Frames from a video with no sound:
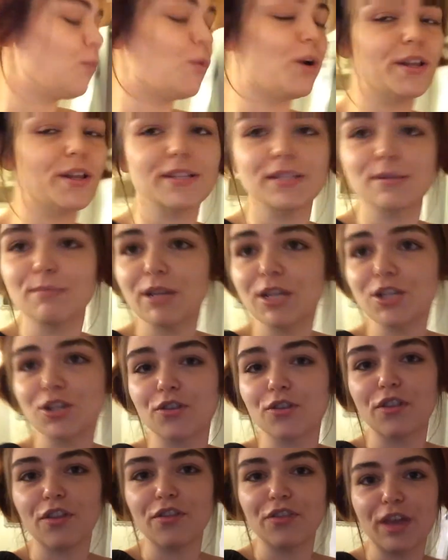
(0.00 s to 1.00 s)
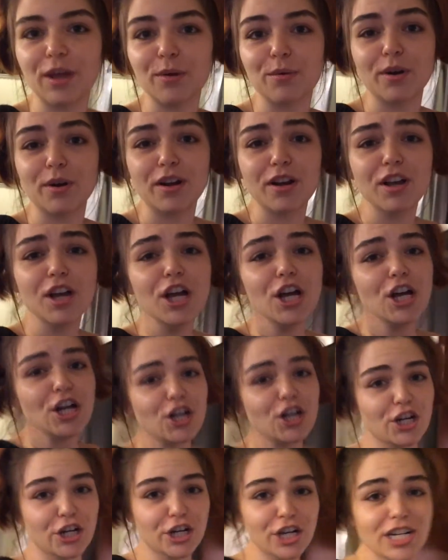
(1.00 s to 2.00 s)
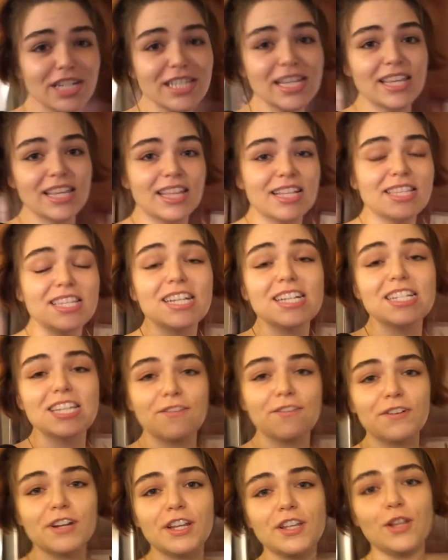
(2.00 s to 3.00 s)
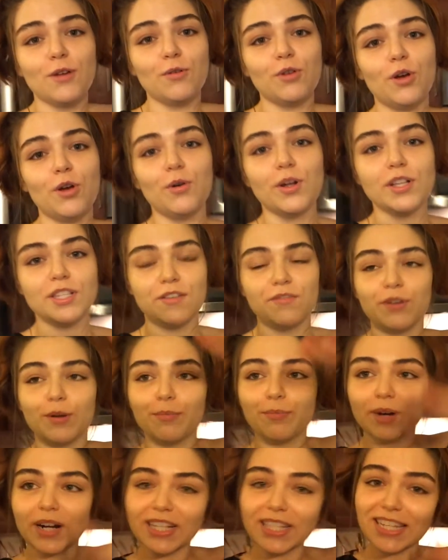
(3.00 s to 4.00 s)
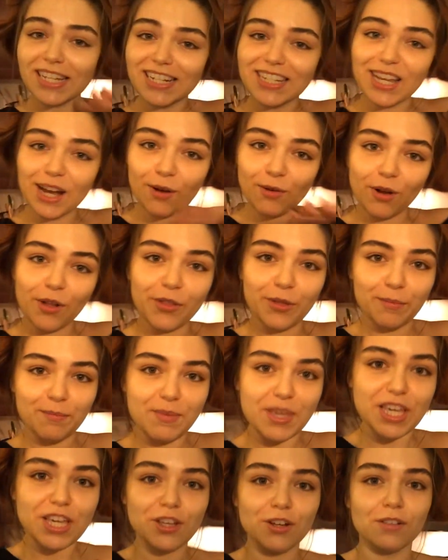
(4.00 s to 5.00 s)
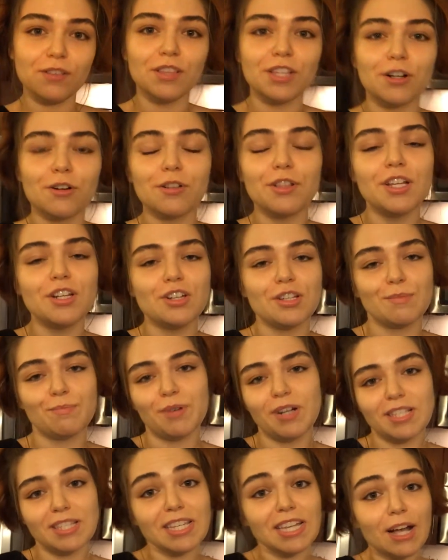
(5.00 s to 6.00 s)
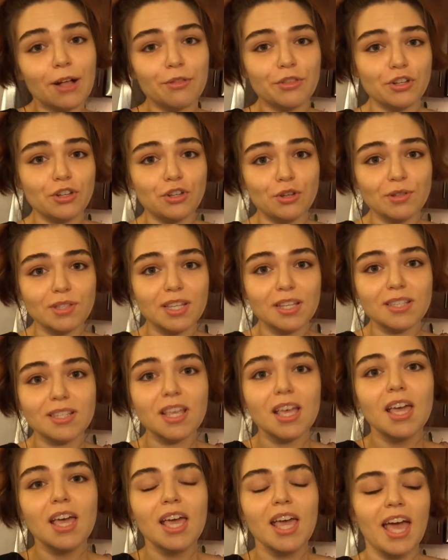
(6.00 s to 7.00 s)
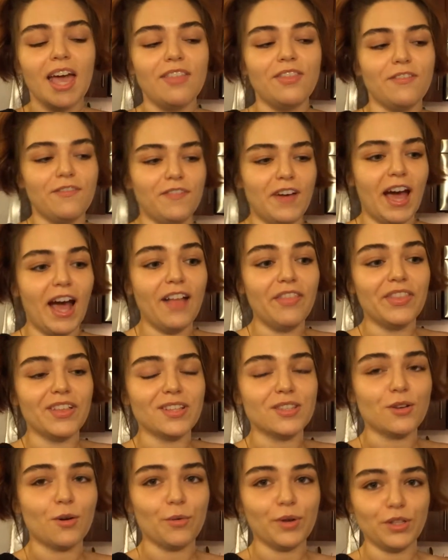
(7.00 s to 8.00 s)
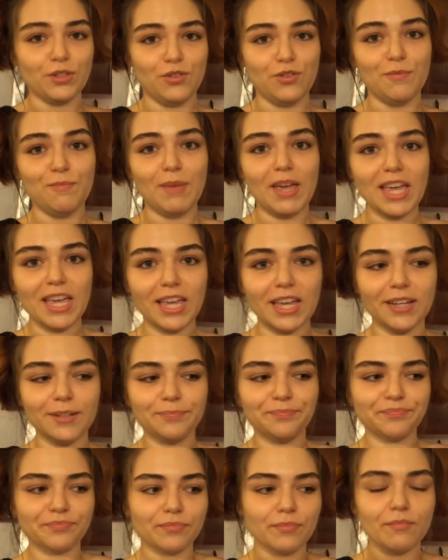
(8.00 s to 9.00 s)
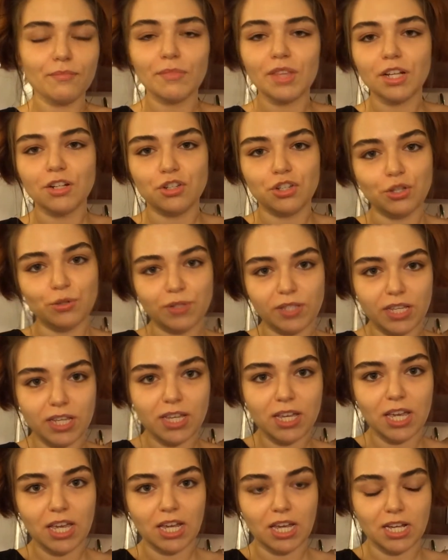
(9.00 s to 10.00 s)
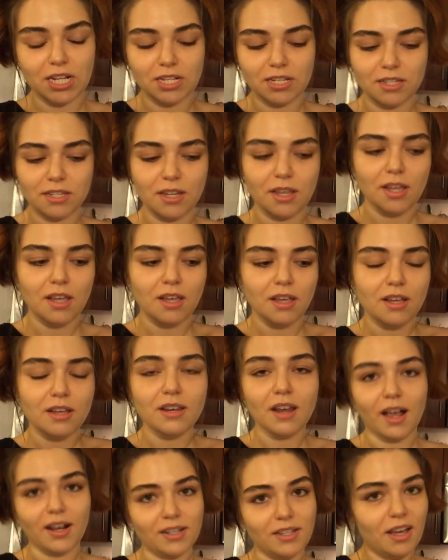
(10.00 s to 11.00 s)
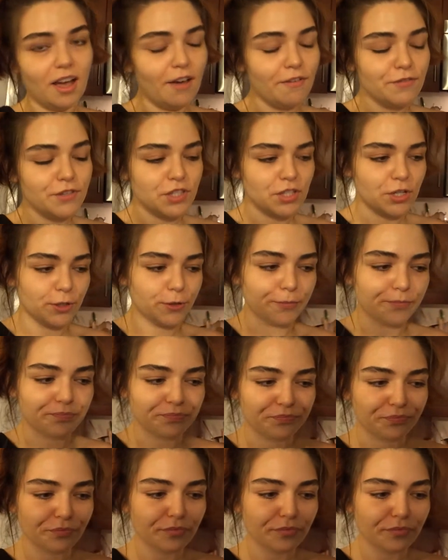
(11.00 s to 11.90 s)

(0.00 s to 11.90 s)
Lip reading: wanted to make sure that they were cooked. And that's like a definite no-no, because if you're pressing down on the meat, you're literally just pressing out the juices and the fat that's going to make it juicy and not tough. So